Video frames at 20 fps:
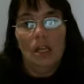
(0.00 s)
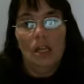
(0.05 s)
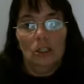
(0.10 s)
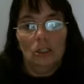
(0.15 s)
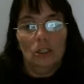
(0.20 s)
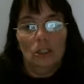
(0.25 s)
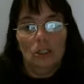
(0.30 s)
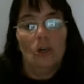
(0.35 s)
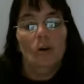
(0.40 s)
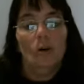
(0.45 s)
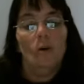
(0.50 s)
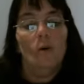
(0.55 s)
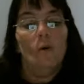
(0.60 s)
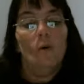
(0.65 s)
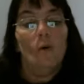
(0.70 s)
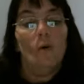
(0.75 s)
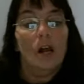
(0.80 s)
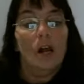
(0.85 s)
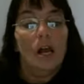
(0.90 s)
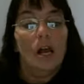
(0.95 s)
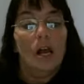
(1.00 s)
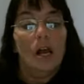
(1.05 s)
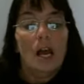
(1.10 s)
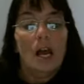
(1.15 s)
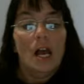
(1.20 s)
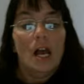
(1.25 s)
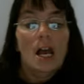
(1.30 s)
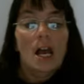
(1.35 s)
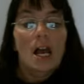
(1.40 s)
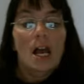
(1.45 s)
So,
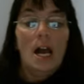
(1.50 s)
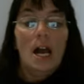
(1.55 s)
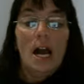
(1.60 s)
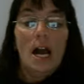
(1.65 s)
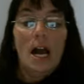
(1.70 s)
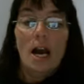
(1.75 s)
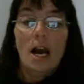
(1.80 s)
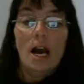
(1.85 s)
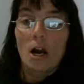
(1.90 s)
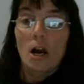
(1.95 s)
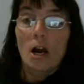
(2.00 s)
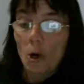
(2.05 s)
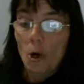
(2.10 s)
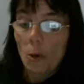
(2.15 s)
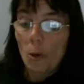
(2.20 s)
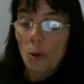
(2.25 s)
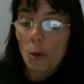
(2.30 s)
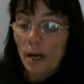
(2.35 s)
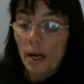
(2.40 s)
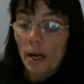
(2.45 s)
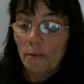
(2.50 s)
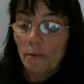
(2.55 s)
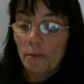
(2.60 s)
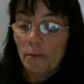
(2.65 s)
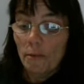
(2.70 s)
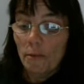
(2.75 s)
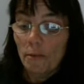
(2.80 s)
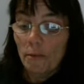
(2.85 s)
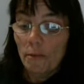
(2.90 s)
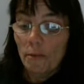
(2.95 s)
I hope
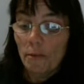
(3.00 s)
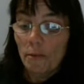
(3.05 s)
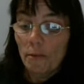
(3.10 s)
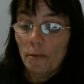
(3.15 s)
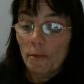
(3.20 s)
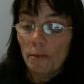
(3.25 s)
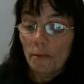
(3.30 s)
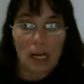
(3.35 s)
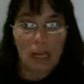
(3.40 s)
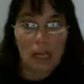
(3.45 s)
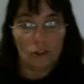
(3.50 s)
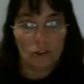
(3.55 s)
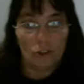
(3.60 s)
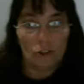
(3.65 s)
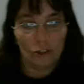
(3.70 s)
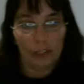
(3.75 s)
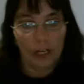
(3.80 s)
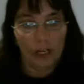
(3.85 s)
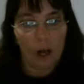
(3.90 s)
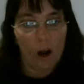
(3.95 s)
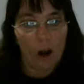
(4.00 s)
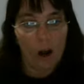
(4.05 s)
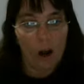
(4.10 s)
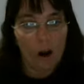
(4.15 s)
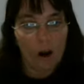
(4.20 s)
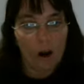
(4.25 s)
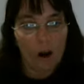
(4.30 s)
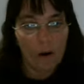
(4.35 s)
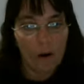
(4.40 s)
everybody liked my Dollar Tree haul,